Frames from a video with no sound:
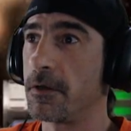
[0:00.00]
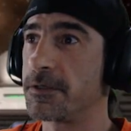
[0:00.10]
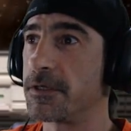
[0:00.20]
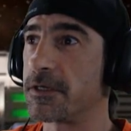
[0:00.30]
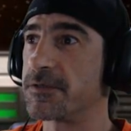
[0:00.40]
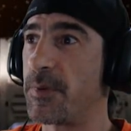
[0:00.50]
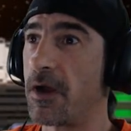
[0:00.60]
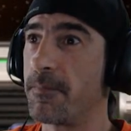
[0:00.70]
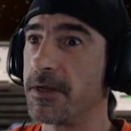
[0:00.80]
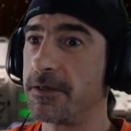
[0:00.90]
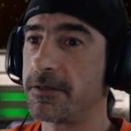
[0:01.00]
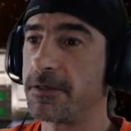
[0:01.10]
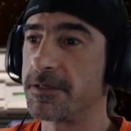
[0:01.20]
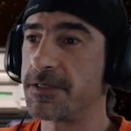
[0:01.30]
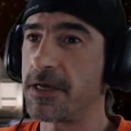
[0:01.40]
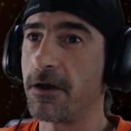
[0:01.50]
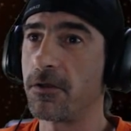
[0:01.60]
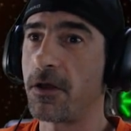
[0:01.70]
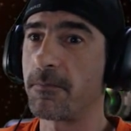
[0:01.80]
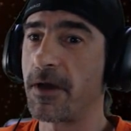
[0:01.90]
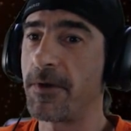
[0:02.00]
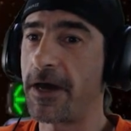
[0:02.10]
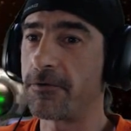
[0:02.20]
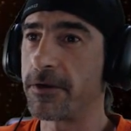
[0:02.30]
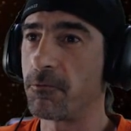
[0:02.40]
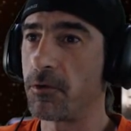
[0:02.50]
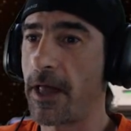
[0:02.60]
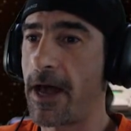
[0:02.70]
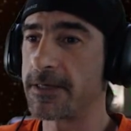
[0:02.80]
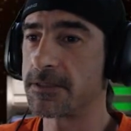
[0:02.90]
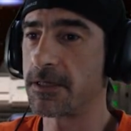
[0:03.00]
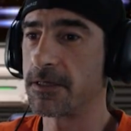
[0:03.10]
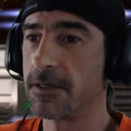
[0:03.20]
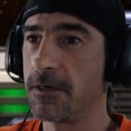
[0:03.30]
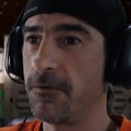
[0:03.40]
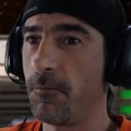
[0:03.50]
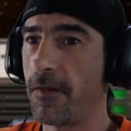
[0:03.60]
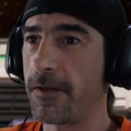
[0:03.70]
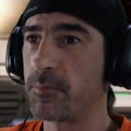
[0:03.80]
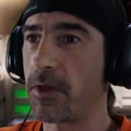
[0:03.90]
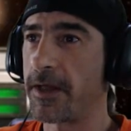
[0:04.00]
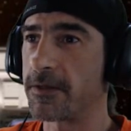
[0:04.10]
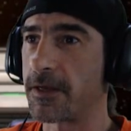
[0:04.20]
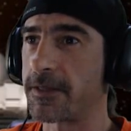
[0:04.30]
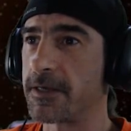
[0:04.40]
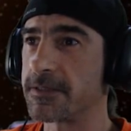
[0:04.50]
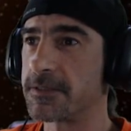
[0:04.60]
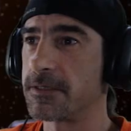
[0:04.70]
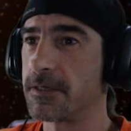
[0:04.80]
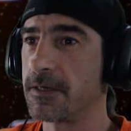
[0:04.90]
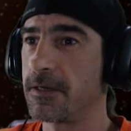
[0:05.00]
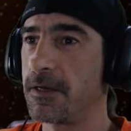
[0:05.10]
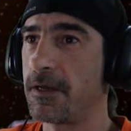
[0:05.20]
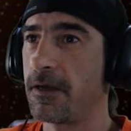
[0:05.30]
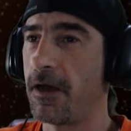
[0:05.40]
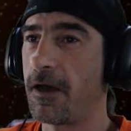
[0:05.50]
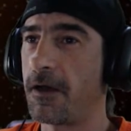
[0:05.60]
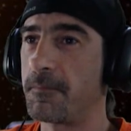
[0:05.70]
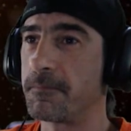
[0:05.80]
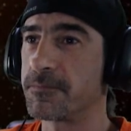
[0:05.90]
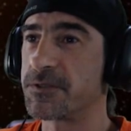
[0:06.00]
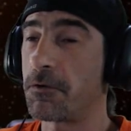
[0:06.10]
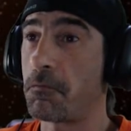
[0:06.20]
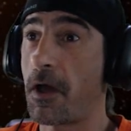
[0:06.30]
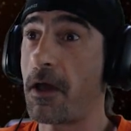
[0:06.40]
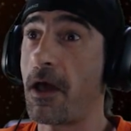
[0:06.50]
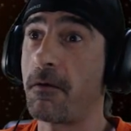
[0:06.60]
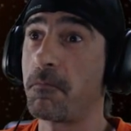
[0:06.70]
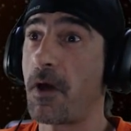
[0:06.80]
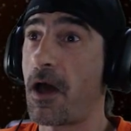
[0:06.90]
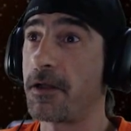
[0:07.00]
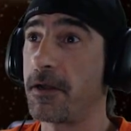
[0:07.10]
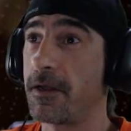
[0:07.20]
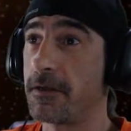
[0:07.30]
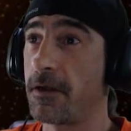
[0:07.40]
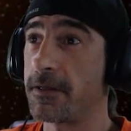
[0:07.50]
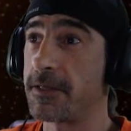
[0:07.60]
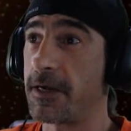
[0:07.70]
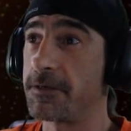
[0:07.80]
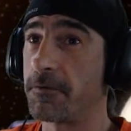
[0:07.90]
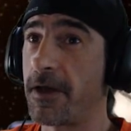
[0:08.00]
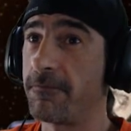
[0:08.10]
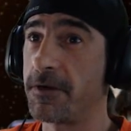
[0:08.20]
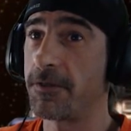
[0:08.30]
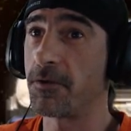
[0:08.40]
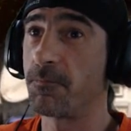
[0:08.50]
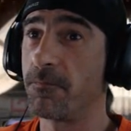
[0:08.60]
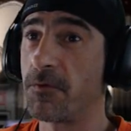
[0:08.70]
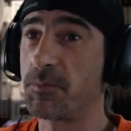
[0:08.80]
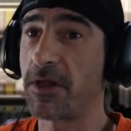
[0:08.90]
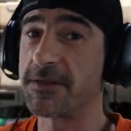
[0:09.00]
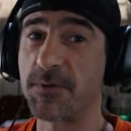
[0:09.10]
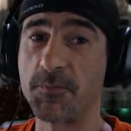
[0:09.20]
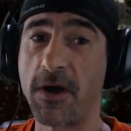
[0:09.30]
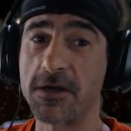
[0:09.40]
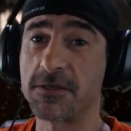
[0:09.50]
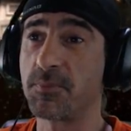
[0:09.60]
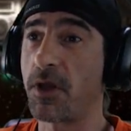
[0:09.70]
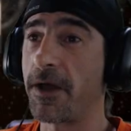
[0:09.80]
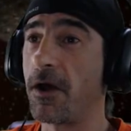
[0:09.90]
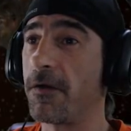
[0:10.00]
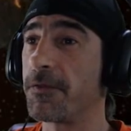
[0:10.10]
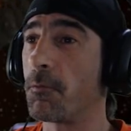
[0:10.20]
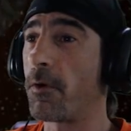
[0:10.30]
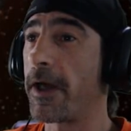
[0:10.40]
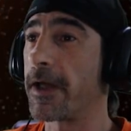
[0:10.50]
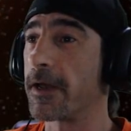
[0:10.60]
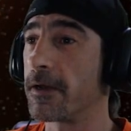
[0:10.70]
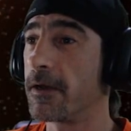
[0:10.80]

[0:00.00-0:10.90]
It's an experiment to see how long my battery will last while I'm playing like this. Um, so, um, not that I don't have another replacement power supply on the way,